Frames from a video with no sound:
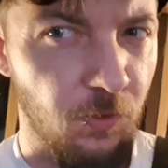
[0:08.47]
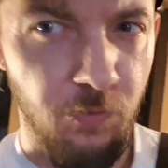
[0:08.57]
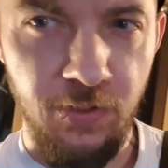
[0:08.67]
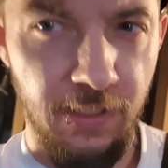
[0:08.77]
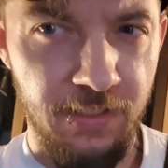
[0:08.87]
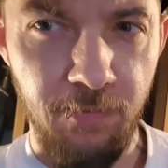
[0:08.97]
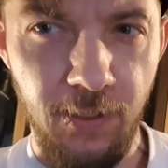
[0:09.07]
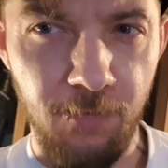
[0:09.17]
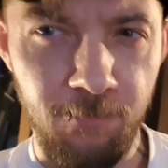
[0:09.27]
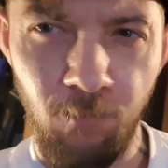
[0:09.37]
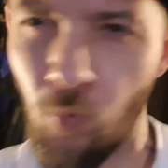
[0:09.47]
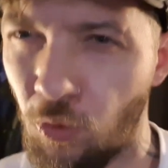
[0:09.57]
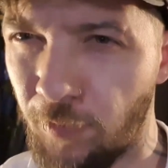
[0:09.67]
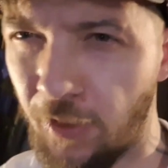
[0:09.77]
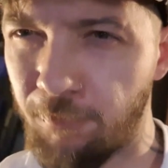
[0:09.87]
utility belt,
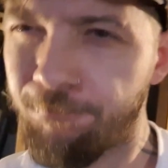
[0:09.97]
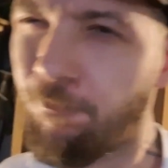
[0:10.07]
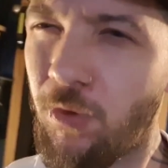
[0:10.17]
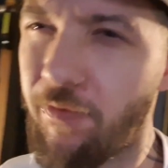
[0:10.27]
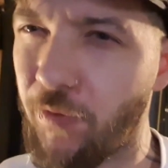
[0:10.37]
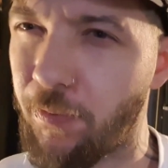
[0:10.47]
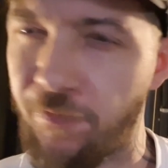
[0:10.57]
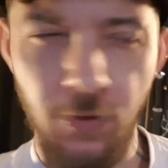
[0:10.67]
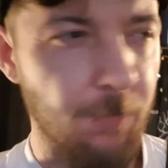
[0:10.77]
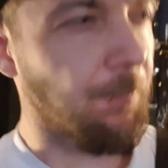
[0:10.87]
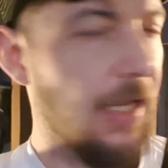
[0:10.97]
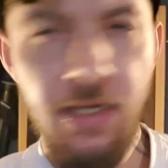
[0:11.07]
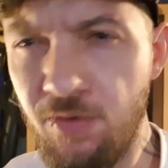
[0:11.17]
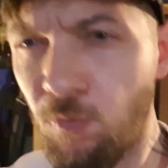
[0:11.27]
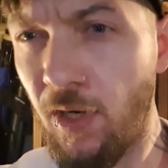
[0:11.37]
war belt, whatever you prefer.
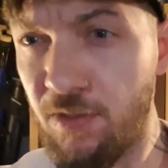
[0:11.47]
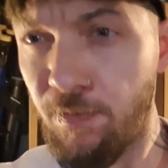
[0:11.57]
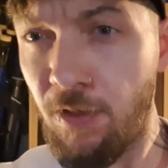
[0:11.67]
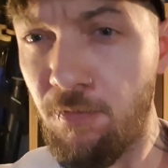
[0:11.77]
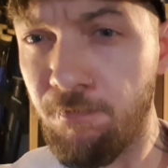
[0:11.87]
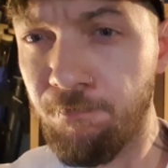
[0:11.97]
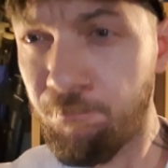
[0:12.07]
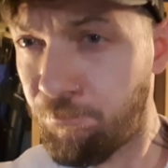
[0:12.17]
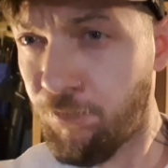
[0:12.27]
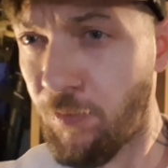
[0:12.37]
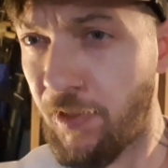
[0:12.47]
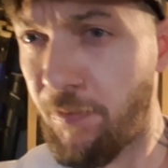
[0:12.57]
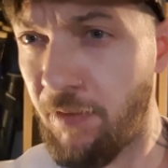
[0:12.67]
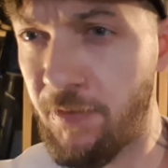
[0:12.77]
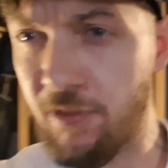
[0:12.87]
It is a waist belt, probably
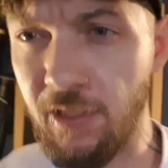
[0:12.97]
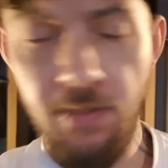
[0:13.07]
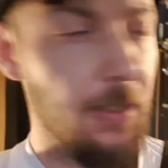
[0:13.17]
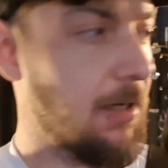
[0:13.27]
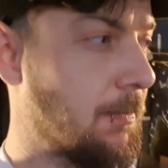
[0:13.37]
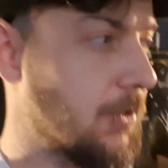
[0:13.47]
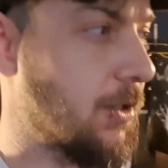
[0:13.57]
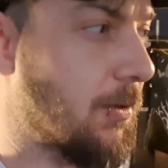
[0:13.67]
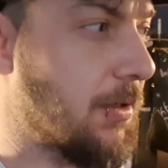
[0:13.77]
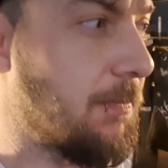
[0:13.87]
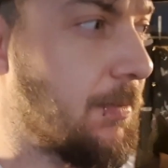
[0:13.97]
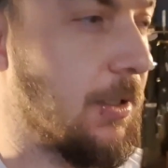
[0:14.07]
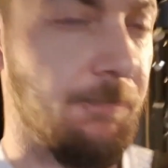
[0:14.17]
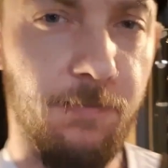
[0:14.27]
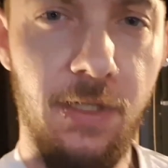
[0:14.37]
a bit misleading being on my shoulder,
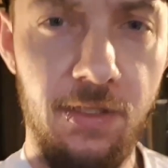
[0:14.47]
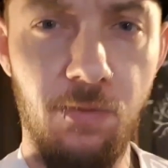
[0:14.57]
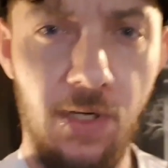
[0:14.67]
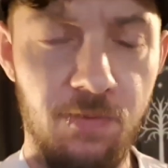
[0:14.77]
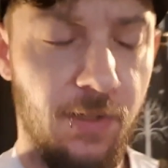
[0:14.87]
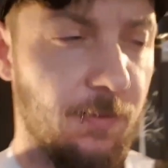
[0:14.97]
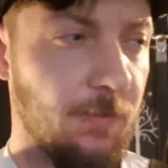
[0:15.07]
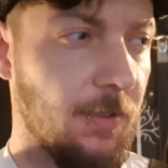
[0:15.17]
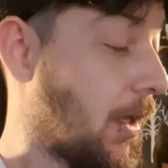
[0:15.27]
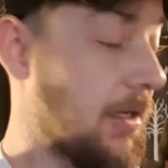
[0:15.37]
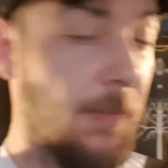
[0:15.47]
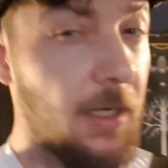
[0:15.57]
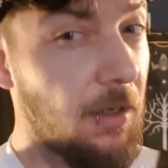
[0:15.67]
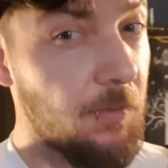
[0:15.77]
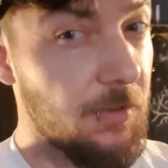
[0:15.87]
but it is a waist belt. And you
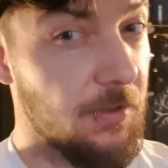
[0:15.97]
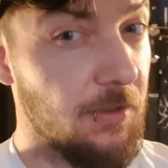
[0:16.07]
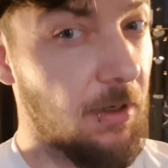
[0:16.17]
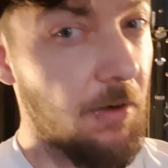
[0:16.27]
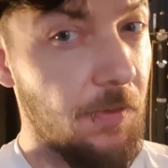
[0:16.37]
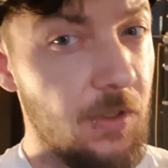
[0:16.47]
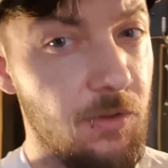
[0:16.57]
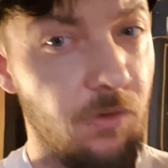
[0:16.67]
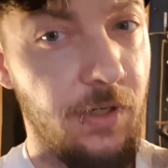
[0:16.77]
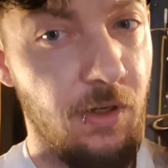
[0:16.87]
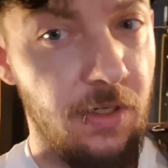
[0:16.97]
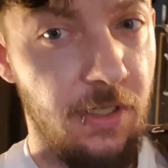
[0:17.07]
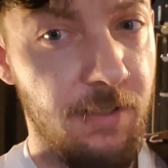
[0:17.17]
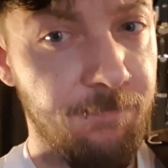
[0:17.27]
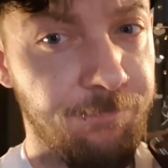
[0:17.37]
may notice there's a lot of things already on
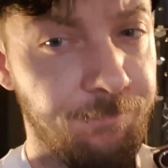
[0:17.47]
here.